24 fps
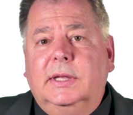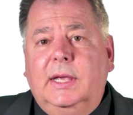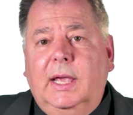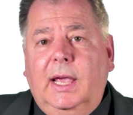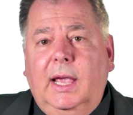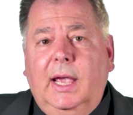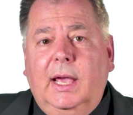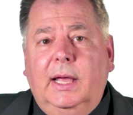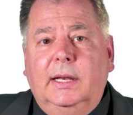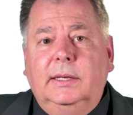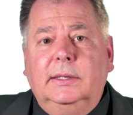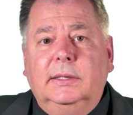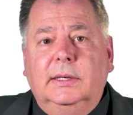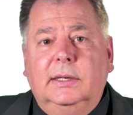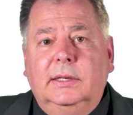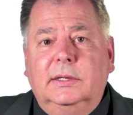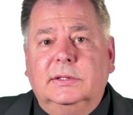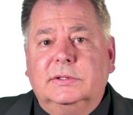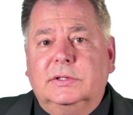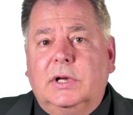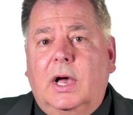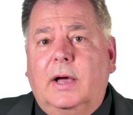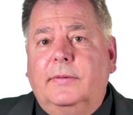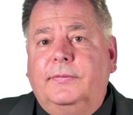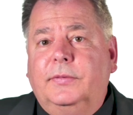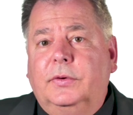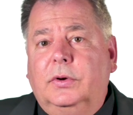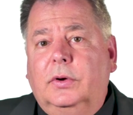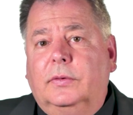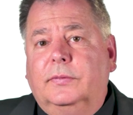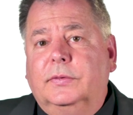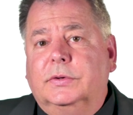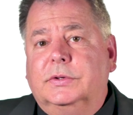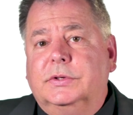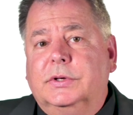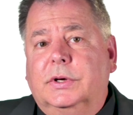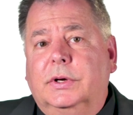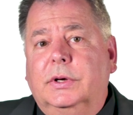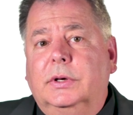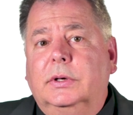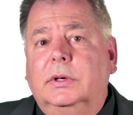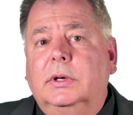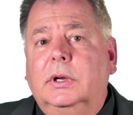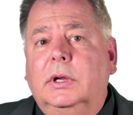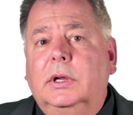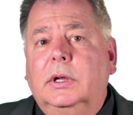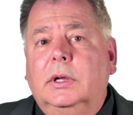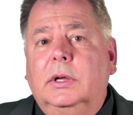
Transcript: can and is often overturned